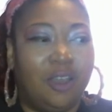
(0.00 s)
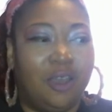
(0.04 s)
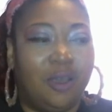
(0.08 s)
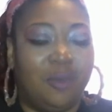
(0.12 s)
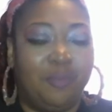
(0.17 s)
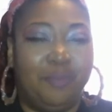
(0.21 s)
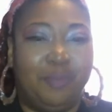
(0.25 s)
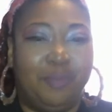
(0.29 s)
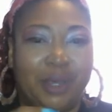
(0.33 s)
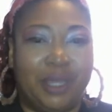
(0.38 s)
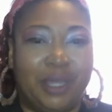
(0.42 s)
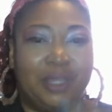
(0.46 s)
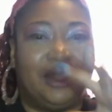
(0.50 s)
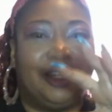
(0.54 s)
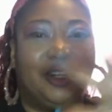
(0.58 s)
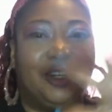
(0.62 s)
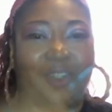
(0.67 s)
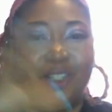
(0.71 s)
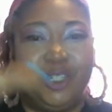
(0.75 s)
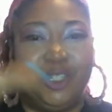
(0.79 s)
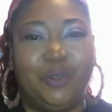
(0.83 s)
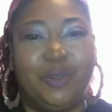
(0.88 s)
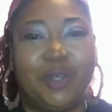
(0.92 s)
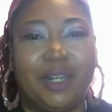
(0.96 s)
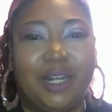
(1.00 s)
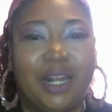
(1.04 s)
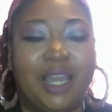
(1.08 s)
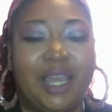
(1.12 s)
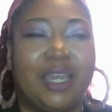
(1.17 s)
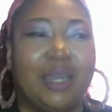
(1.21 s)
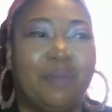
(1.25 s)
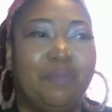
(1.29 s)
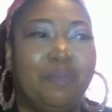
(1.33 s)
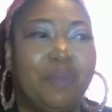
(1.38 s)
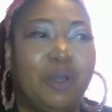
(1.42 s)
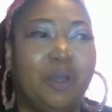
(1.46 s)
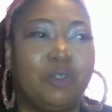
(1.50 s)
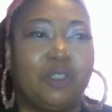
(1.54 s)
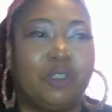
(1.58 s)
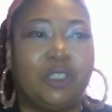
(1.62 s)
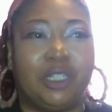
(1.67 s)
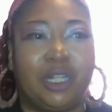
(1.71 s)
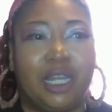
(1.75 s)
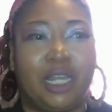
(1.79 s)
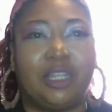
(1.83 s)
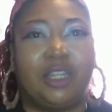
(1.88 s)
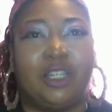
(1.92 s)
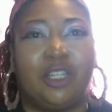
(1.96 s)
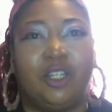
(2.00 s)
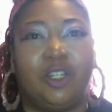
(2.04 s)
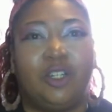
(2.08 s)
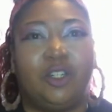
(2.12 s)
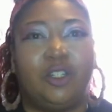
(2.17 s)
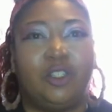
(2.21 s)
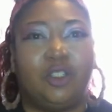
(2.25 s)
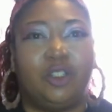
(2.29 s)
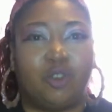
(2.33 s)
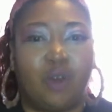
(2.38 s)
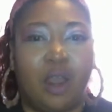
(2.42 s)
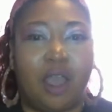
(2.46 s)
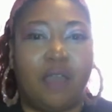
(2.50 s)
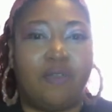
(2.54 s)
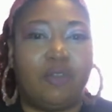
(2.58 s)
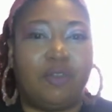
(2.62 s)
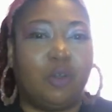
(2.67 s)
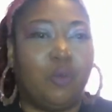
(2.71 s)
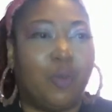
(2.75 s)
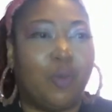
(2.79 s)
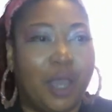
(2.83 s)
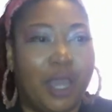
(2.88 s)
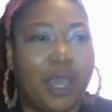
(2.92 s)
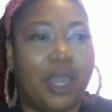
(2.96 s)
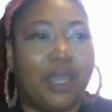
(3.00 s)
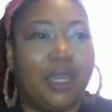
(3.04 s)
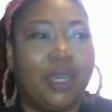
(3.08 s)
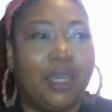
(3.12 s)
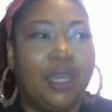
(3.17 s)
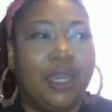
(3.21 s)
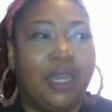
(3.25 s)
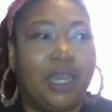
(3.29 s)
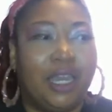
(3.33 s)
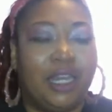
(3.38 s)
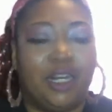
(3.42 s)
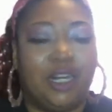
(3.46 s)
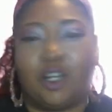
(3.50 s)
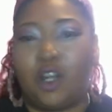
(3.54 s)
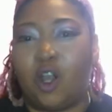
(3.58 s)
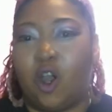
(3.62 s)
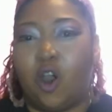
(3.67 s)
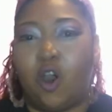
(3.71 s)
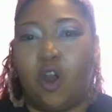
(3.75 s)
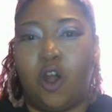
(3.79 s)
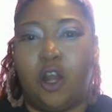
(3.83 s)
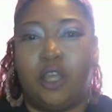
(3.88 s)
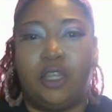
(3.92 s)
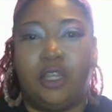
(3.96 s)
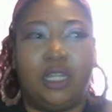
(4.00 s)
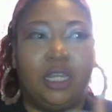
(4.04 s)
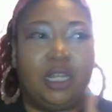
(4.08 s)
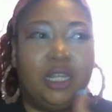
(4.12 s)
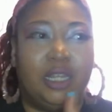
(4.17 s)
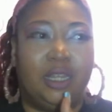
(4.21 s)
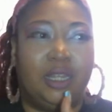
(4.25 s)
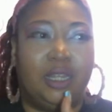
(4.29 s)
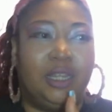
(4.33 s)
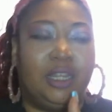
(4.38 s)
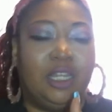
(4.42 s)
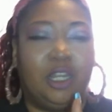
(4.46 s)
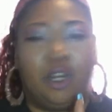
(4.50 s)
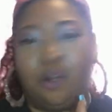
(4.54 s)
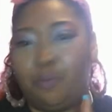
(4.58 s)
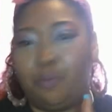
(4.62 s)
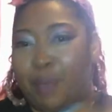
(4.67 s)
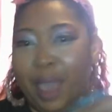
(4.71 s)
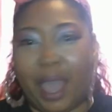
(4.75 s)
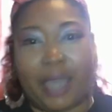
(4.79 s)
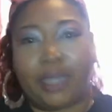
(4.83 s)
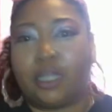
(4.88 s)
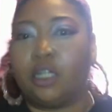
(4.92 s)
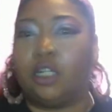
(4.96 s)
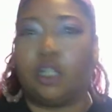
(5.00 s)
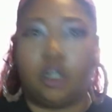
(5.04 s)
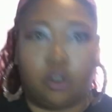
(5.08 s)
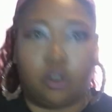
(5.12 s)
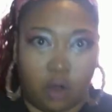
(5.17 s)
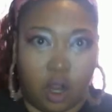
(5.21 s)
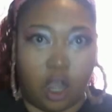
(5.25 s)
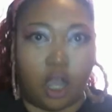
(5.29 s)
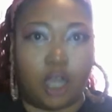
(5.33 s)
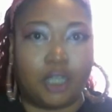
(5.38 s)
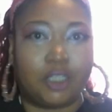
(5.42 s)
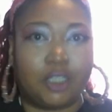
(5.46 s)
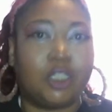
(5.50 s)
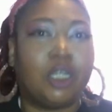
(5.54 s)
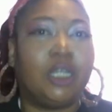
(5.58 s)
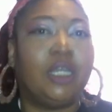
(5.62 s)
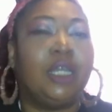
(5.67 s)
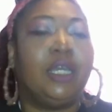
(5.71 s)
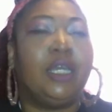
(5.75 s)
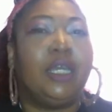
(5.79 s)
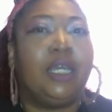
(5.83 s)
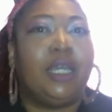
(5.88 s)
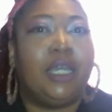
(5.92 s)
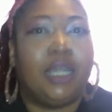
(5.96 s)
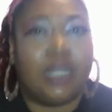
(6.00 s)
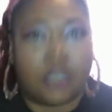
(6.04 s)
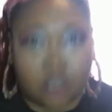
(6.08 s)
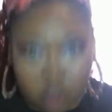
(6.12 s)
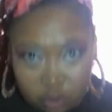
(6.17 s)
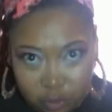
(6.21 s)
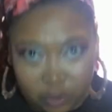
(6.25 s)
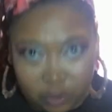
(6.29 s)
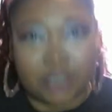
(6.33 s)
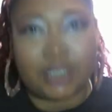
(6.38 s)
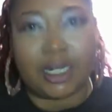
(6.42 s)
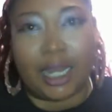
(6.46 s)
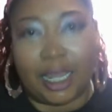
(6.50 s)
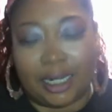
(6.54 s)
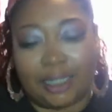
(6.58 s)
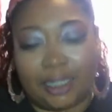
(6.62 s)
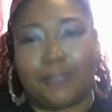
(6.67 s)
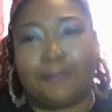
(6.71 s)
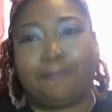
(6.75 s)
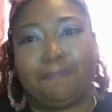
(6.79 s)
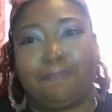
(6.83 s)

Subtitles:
but they're doing like a motion, like they're driving away in a car and then they're back in the garage. It's Grease Lightning.